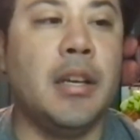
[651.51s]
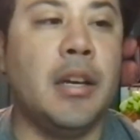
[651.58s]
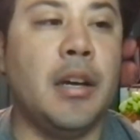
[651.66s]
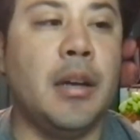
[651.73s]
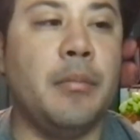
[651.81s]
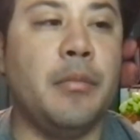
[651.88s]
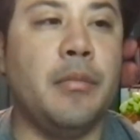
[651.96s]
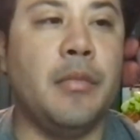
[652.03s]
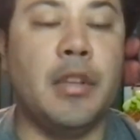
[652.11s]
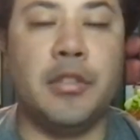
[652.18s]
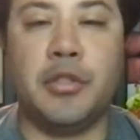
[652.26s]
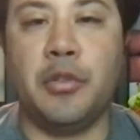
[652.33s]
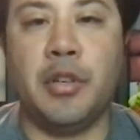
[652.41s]

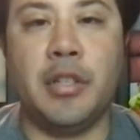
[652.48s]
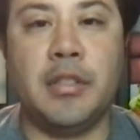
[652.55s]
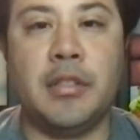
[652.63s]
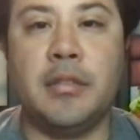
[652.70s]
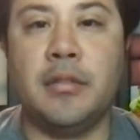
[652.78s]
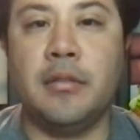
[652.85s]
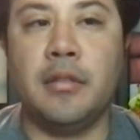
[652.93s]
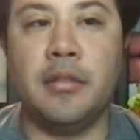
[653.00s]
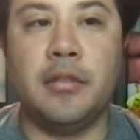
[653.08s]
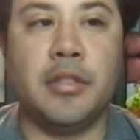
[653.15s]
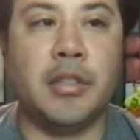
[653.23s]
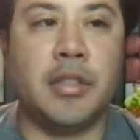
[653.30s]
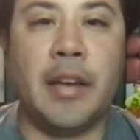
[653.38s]
The students
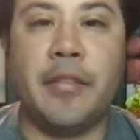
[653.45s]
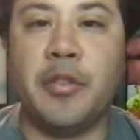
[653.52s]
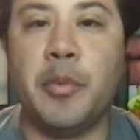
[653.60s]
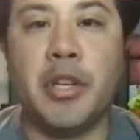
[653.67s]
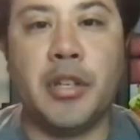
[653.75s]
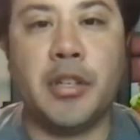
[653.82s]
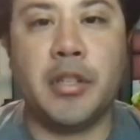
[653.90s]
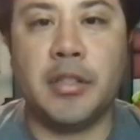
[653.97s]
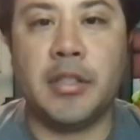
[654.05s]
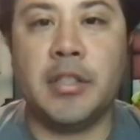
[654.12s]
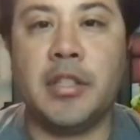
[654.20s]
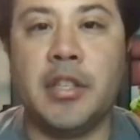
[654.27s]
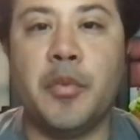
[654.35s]
just have to be in
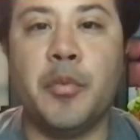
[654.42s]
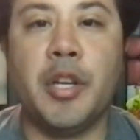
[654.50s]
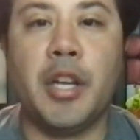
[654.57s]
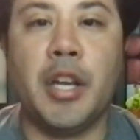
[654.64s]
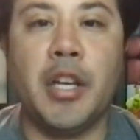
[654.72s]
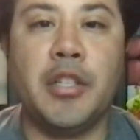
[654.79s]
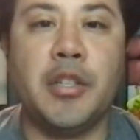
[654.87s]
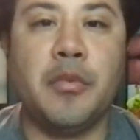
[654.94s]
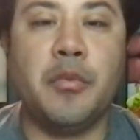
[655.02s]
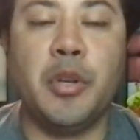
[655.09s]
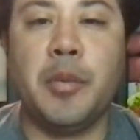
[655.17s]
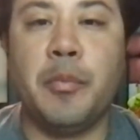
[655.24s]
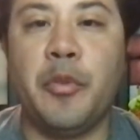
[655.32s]
consistent communication
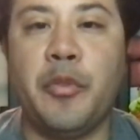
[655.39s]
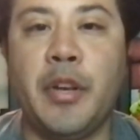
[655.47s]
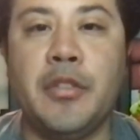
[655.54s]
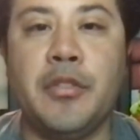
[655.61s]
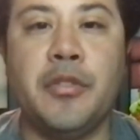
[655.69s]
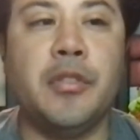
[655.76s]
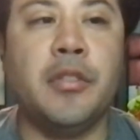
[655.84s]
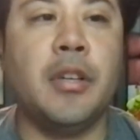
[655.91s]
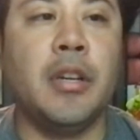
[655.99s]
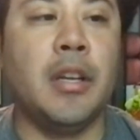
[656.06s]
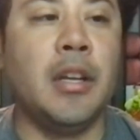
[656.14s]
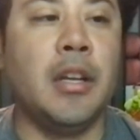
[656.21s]
with the professors,